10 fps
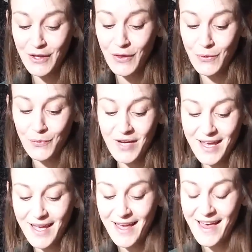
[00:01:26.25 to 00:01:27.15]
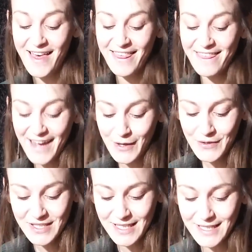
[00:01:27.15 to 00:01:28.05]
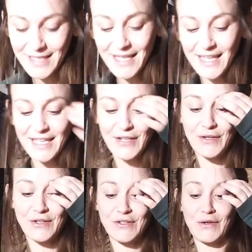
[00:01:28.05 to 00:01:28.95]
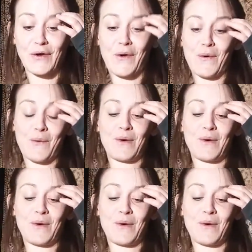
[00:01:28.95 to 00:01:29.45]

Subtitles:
3,000 years ago,